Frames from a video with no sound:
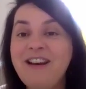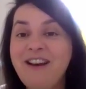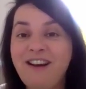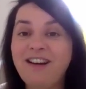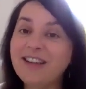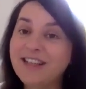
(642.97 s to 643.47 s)

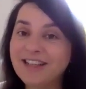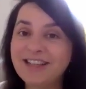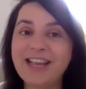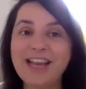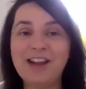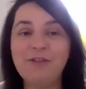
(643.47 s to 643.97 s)
on a
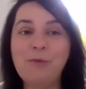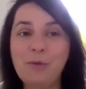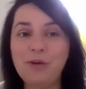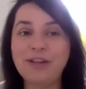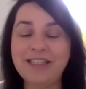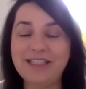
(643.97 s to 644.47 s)
scale of
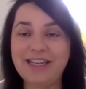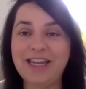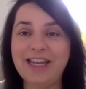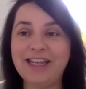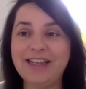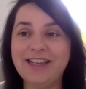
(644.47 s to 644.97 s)
1 to
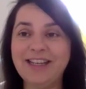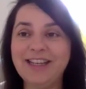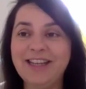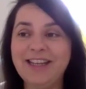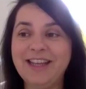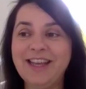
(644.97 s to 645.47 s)
10,
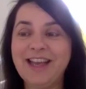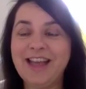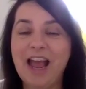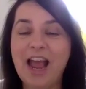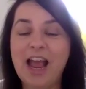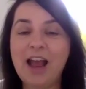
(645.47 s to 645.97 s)

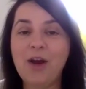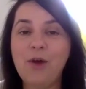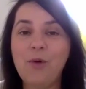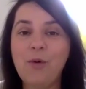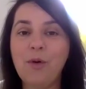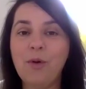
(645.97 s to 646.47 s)

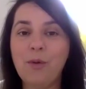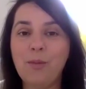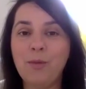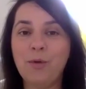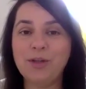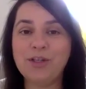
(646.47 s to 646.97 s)
how
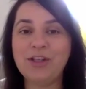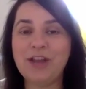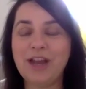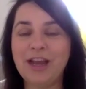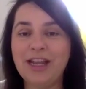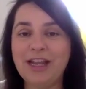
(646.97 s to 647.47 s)
much
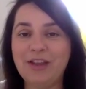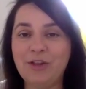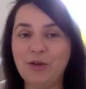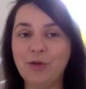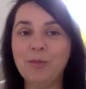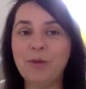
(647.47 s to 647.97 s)
is
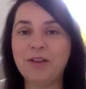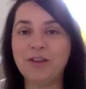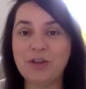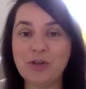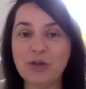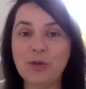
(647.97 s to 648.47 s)
your
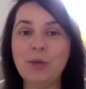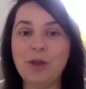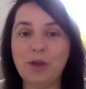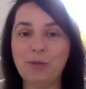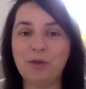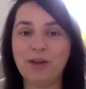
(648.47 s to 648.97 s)
business showing
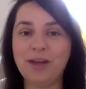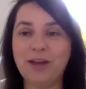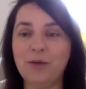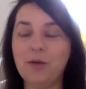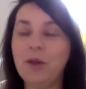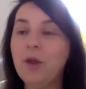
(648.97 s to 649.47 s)
up right
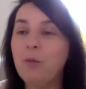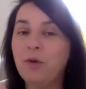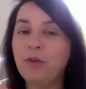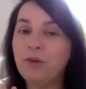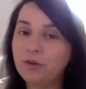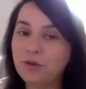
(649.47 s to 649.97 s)
now?
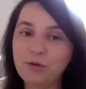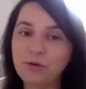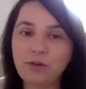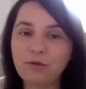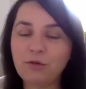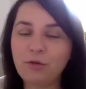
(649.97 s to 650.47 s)
Whether your
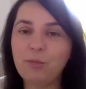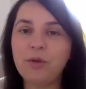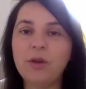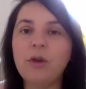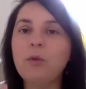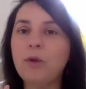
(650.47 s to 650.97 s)
doors are
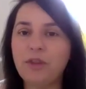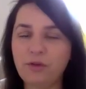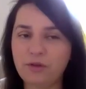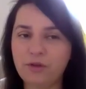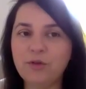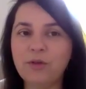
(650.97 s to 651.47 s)
open or whether
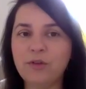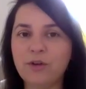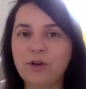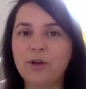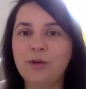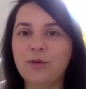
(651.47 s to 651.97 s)
your doors are
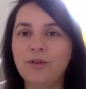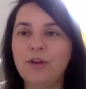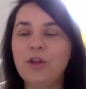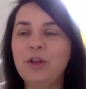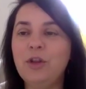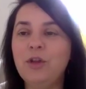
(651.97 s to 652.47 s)
closed,
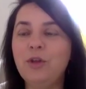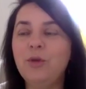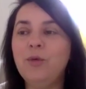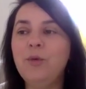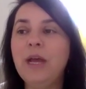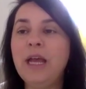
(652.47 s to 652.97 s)

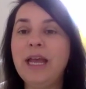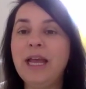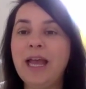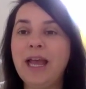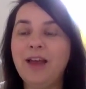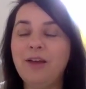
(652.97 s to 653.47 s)
you
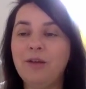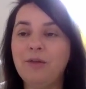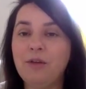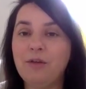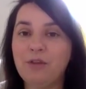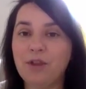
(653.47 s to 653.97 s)
have
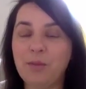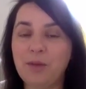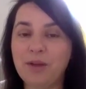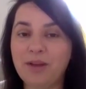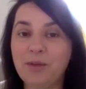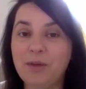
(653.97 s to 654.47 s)
a
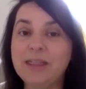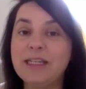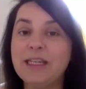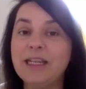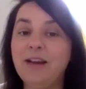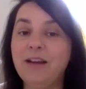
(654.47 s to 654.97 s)

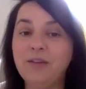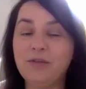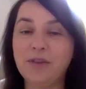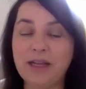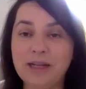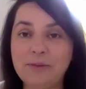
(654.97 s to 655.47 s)
responsibility, I
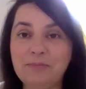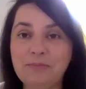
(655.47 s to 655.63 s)
feel,